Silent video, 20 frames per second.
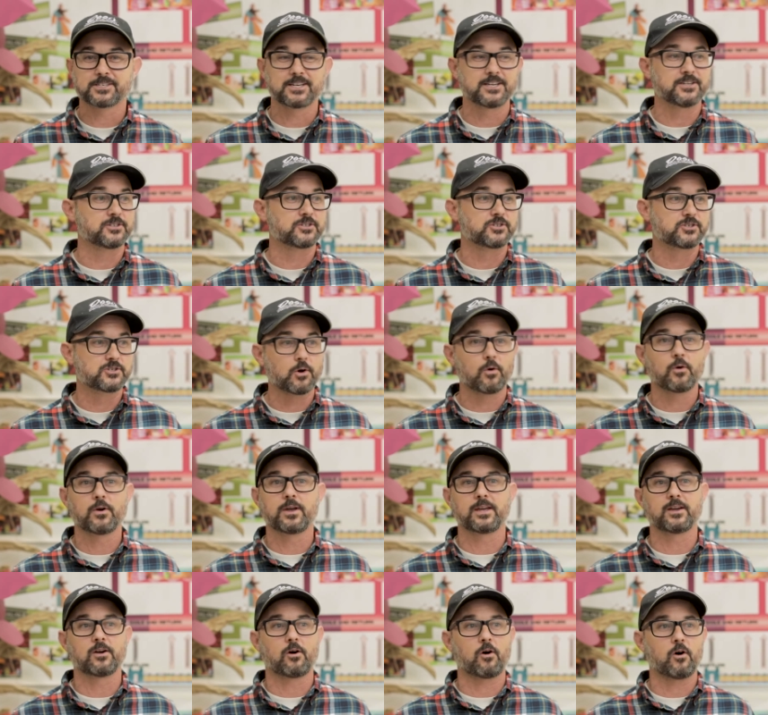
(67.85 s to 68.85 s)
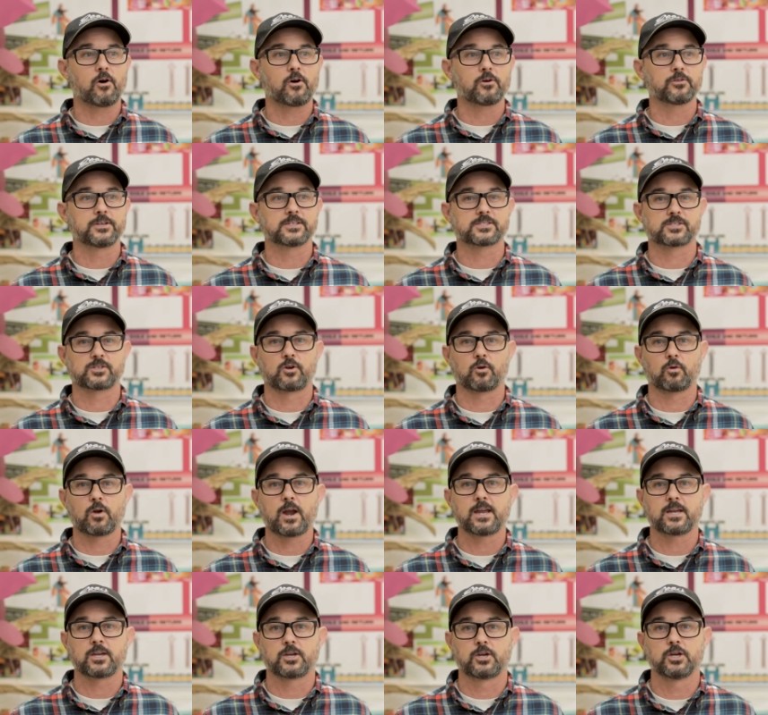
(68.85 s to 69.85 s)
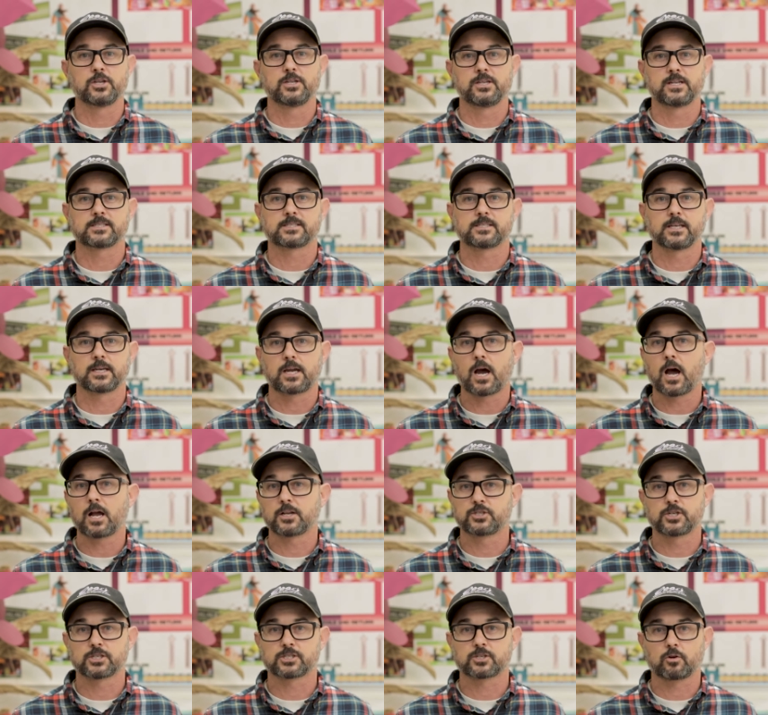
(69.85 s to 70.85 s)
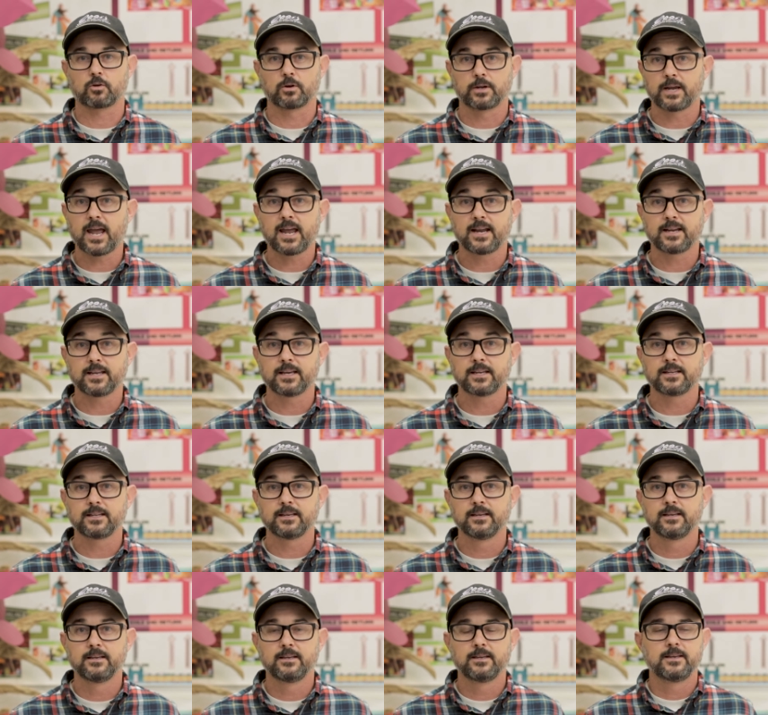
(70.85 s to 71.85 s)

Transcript: enjoying all this great goodness that God just created.